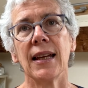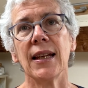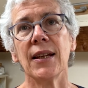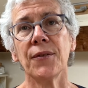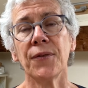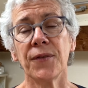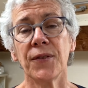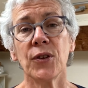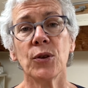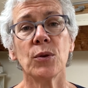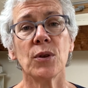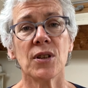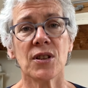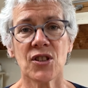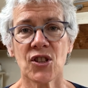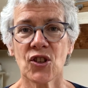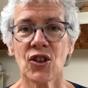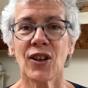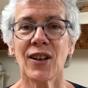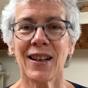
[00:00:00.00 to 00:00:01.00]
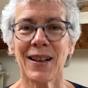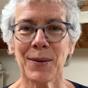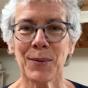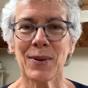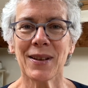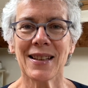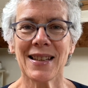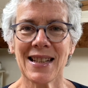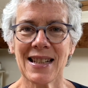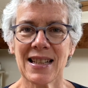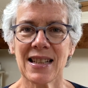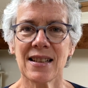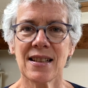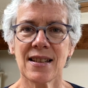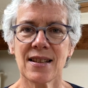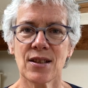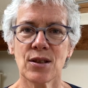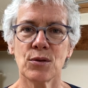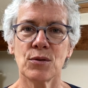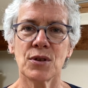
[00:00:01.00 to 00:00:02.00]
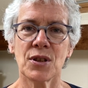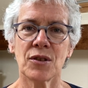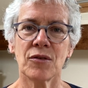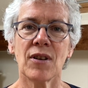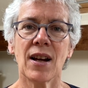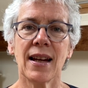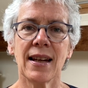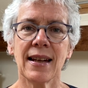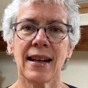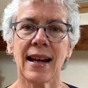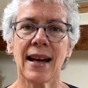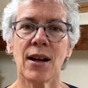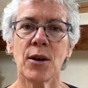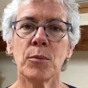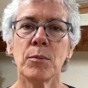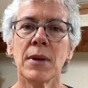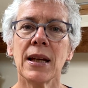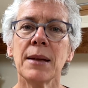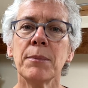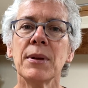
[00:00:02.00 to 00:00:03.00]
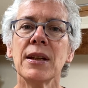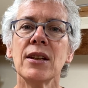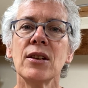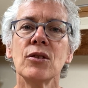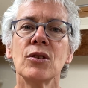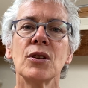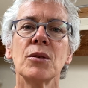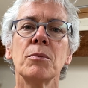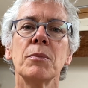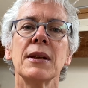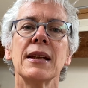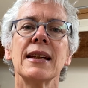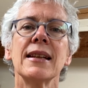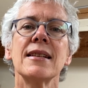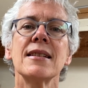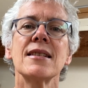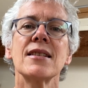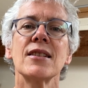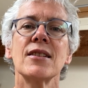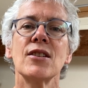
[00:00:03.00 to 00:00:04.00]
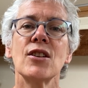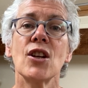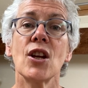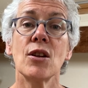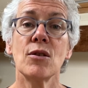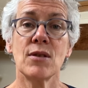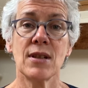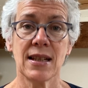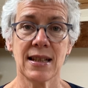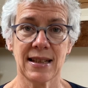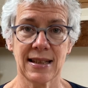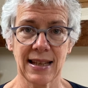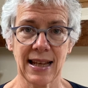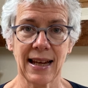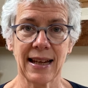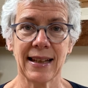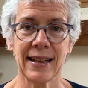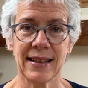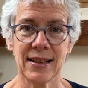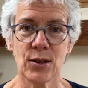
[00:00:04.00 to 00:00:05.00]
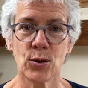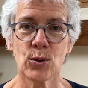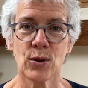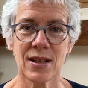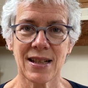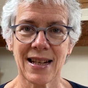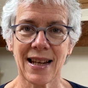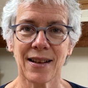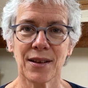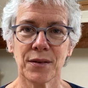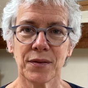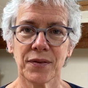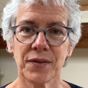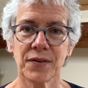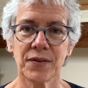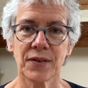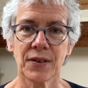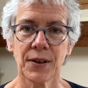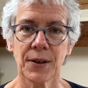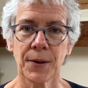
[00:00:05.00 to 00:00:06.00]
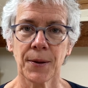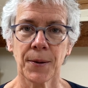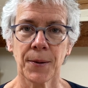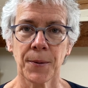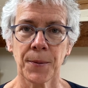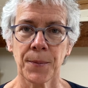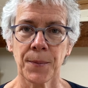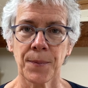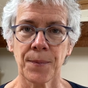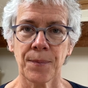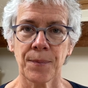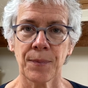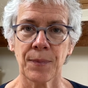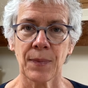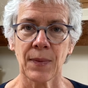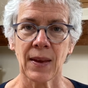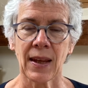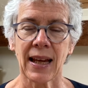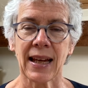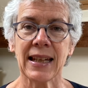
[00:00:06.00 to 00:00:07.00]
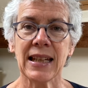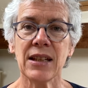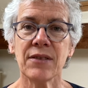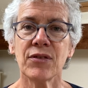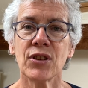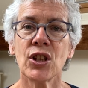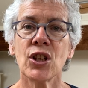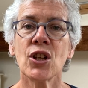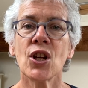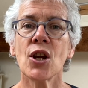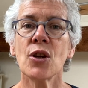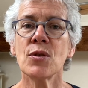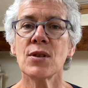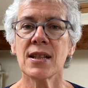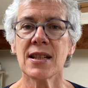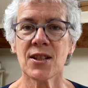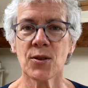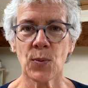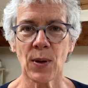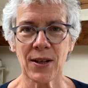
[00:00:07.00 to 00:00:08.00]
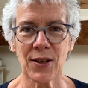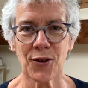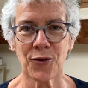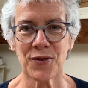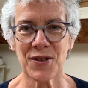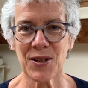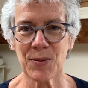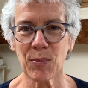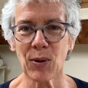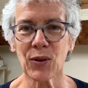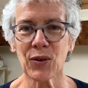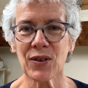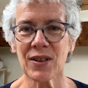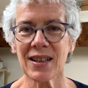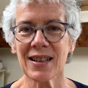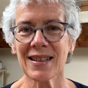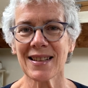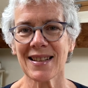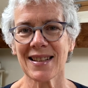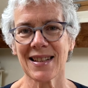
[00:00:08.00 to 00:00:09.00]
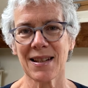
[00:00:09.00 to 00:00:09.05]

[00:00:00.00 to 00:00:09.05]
If you are struggling with an eating disorder right now, maybe you can begin to notice that in yourself. And even notice when you're responding to